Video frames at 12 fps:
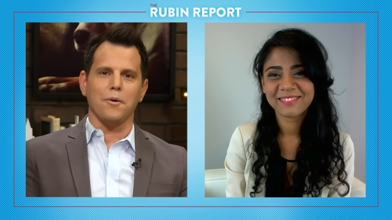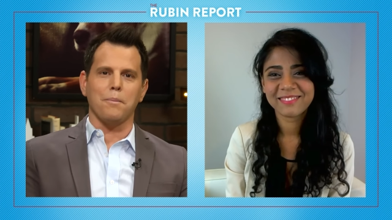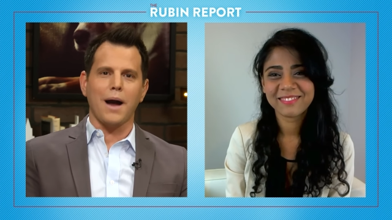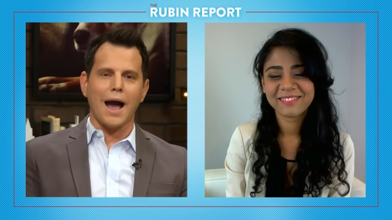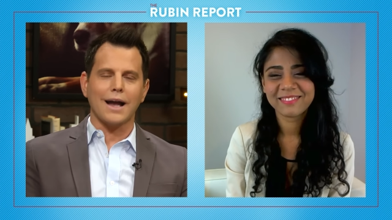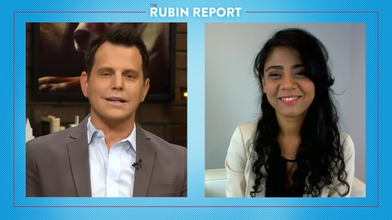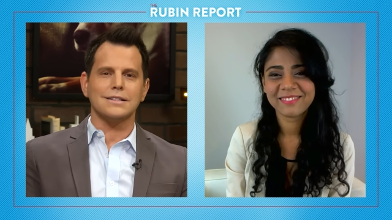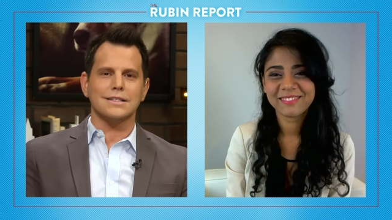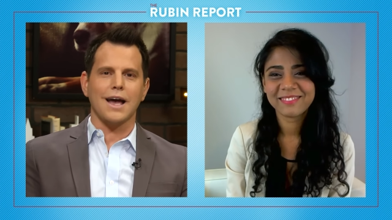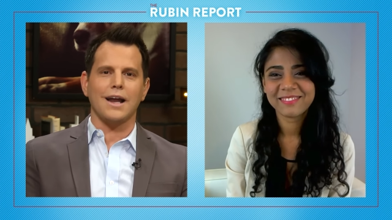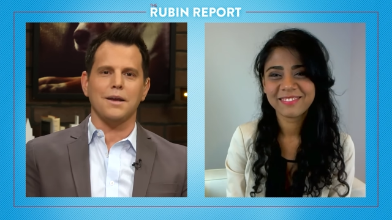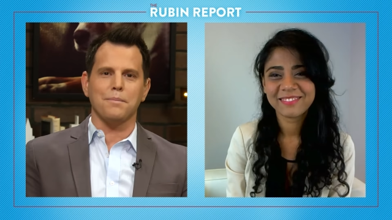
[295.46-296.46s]

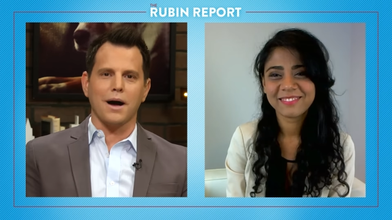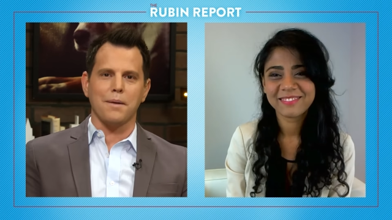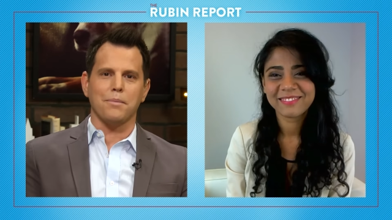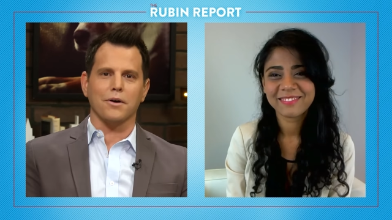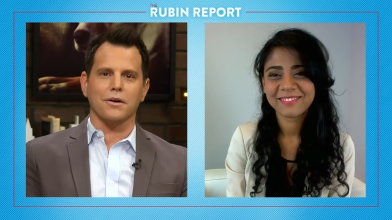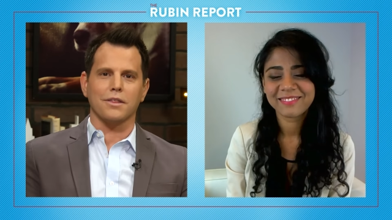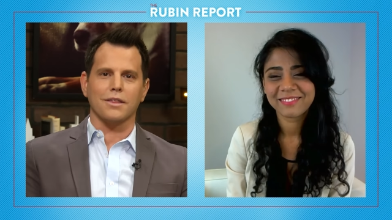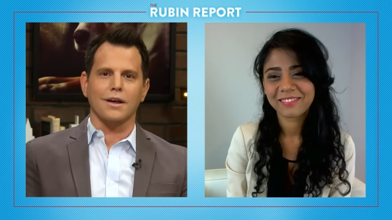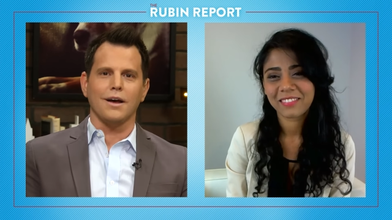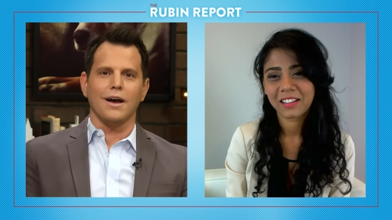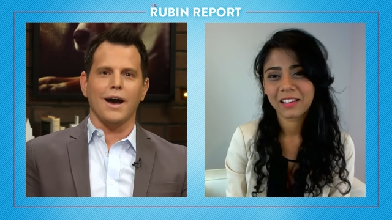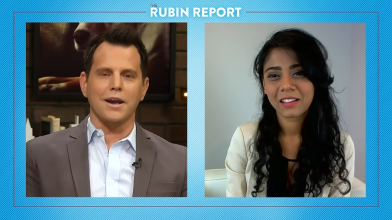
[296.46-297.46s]
Speaker 1: Pakistani by birth
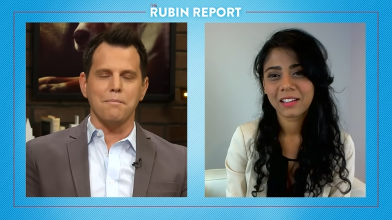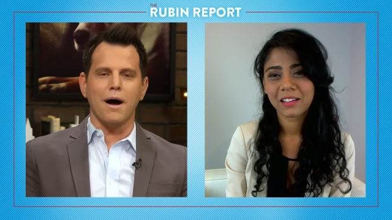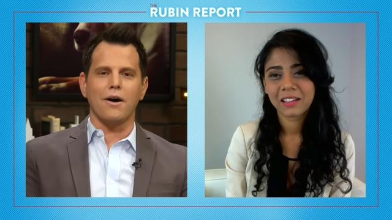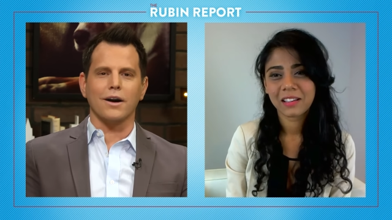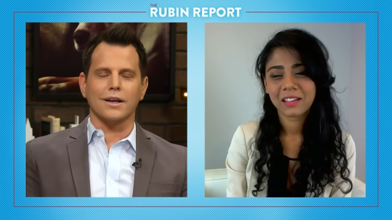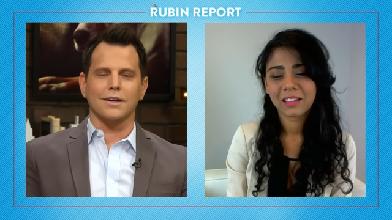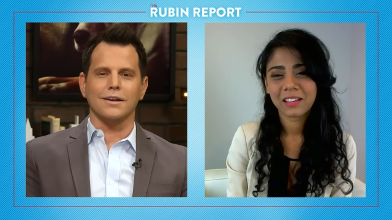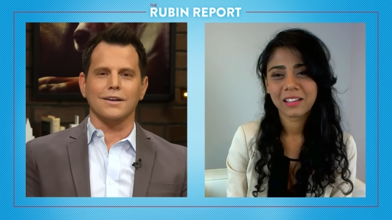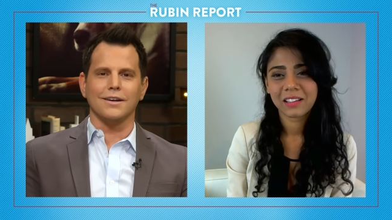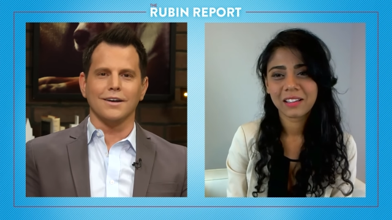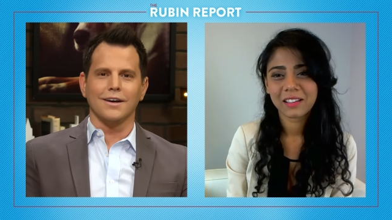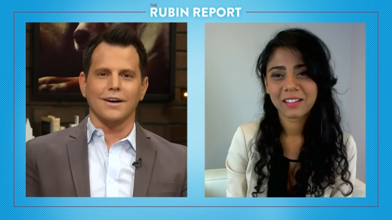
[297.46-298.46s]
and
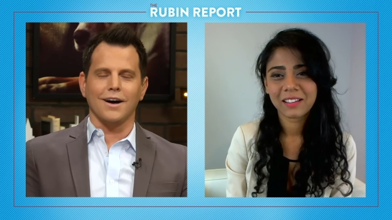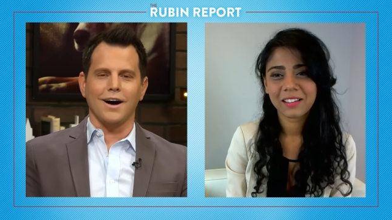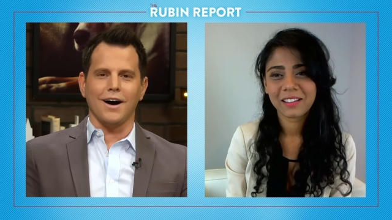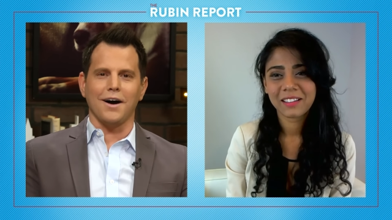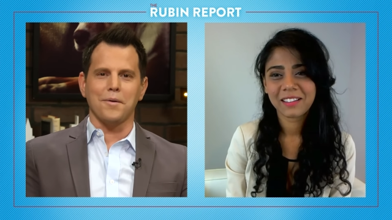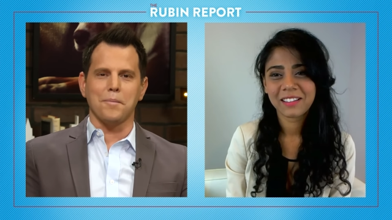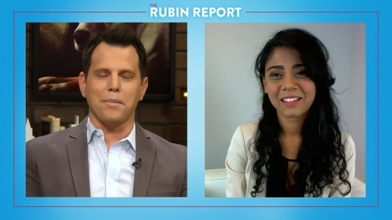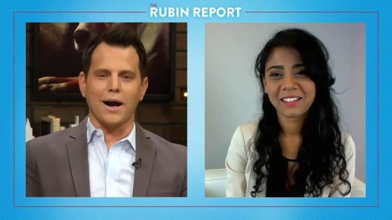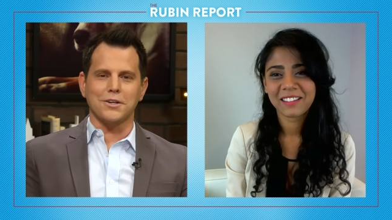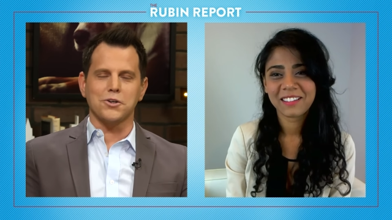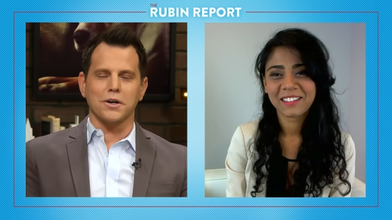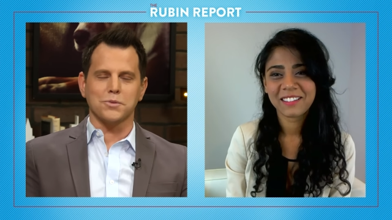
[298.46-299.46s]
American
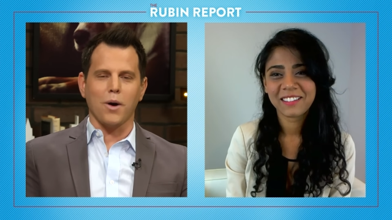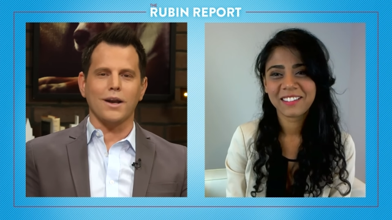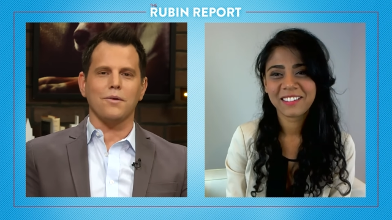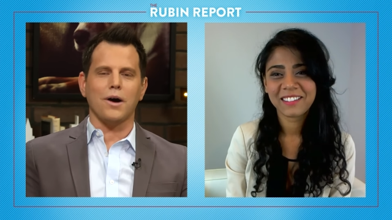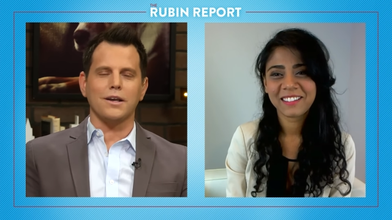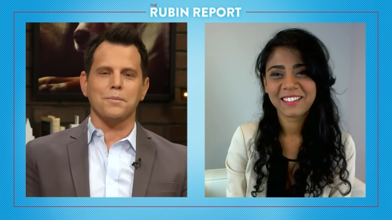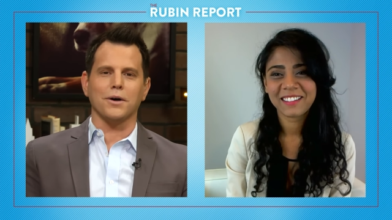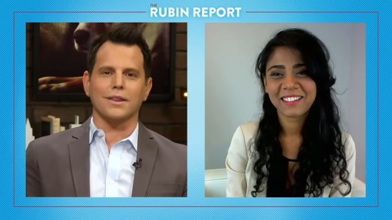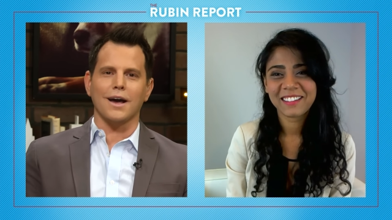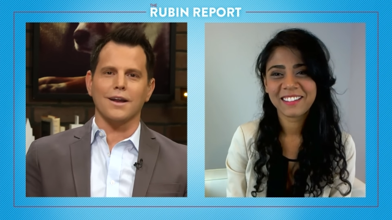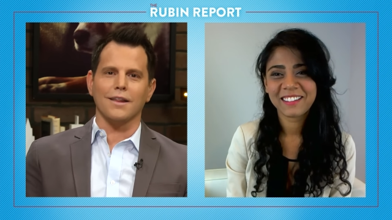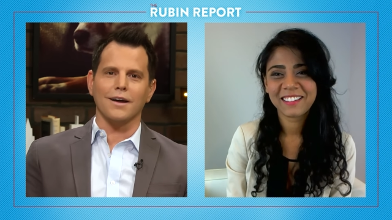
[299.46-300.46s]
by choice. Why did you put
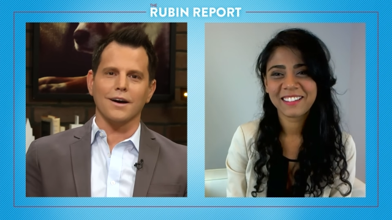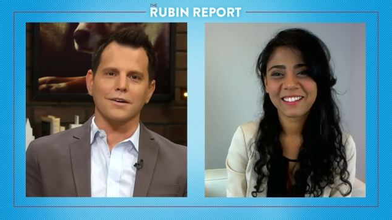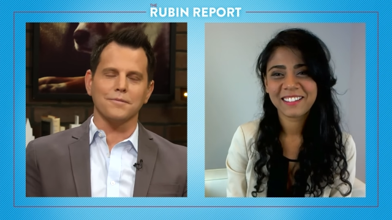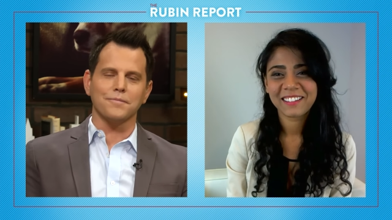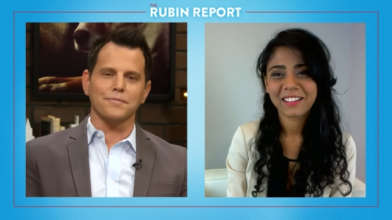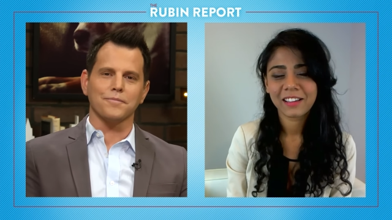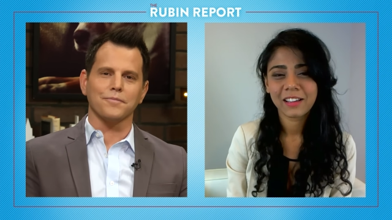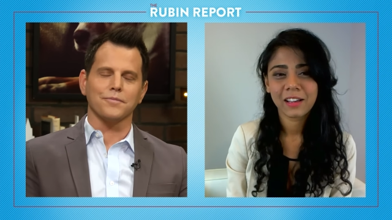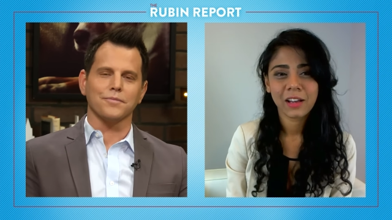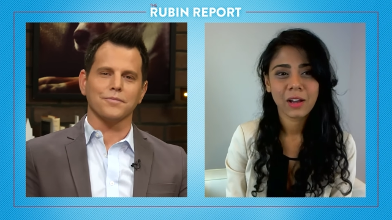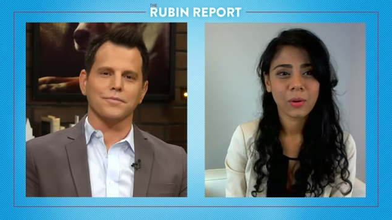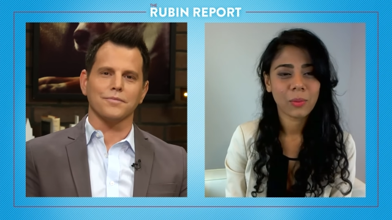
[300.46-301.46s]
that in there?
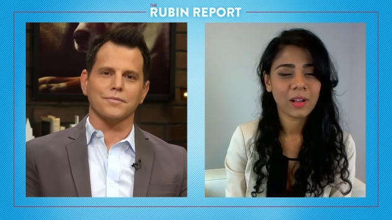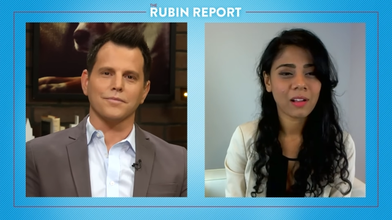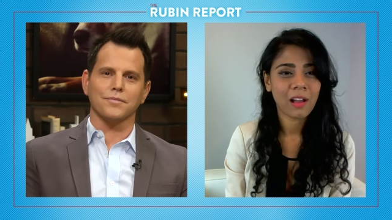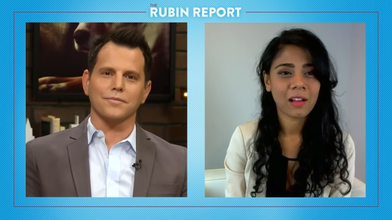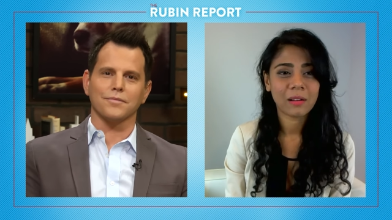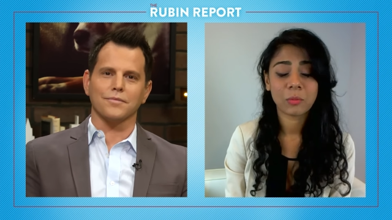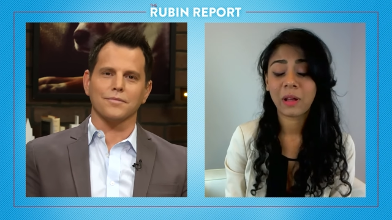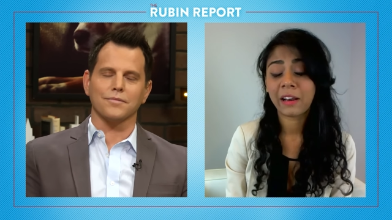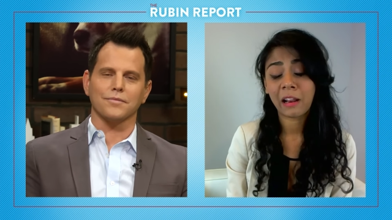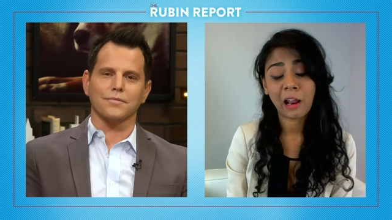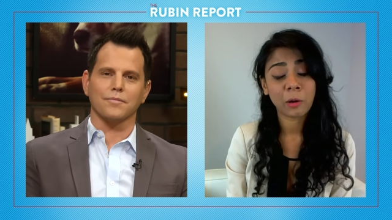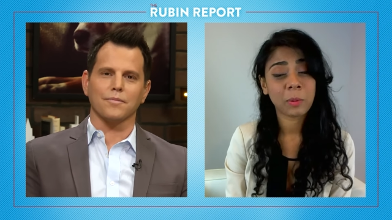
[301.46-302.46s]
Speaker 2: Well, and
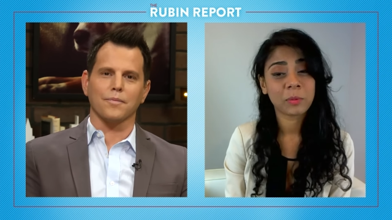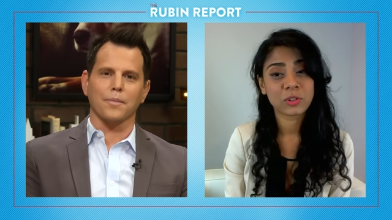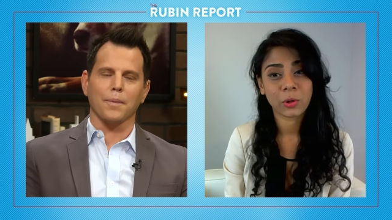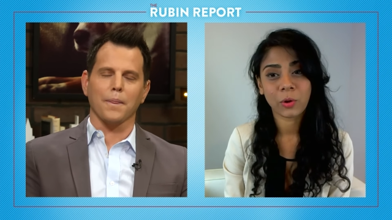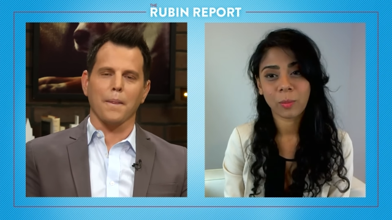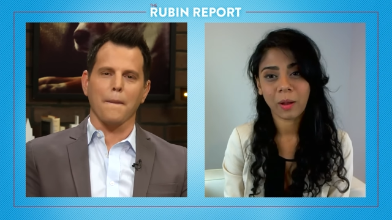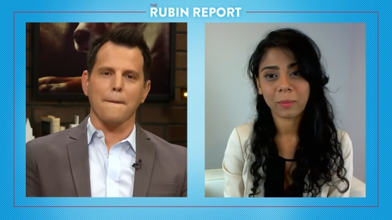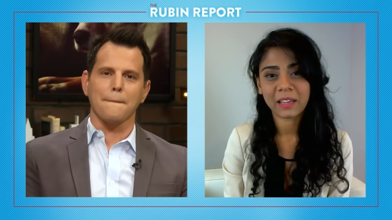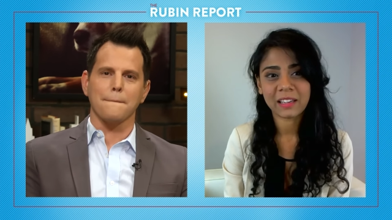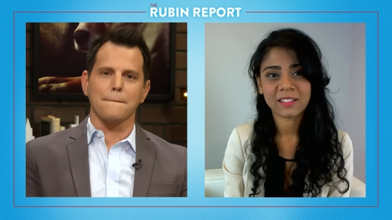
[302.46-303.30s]
a lot of people don't know about me